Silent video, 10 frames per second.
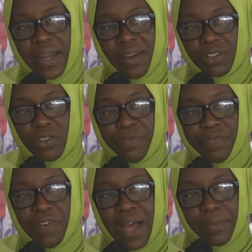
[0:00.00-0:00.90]
a lot of
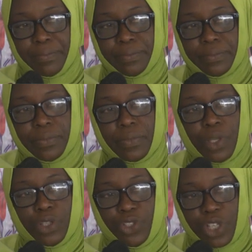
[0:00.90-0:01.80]
farm
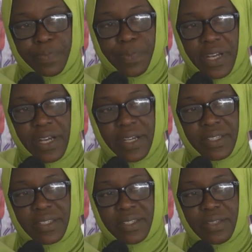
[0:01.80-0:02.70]
just
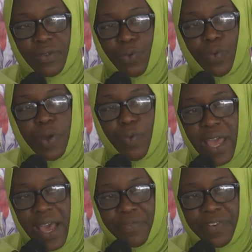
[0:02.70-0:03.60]
because
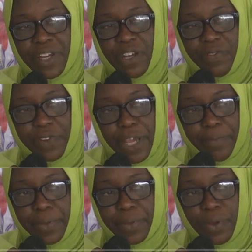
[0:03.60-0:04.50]
we are afraid of
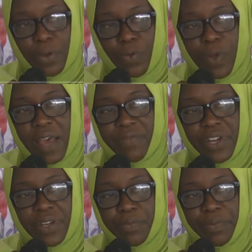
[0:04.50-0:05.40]
rape, we are
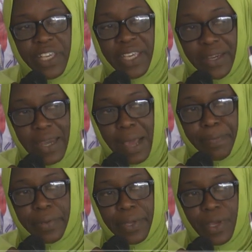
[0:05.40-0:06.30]
afraid of being
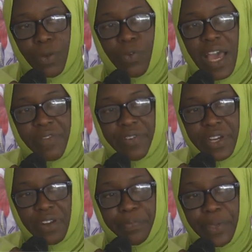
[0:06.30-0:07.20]
kidnapped, we are
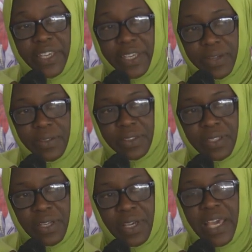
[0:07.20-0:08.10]
afraid of being killed.
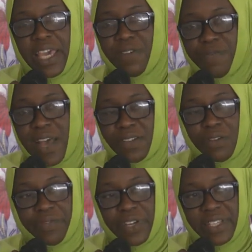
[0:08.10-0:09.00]
In fact,
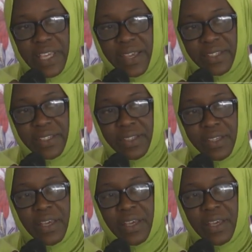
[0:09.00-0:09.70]
of recent,